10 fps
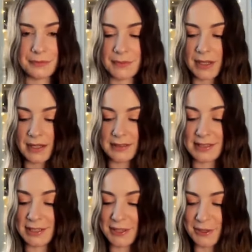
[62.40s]
And
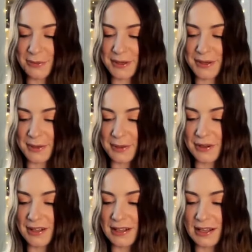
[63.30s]
here we go.
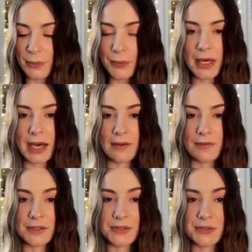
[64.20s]
We
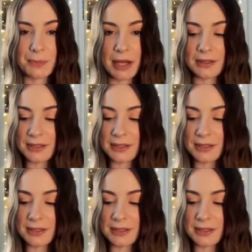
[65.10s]
have Spell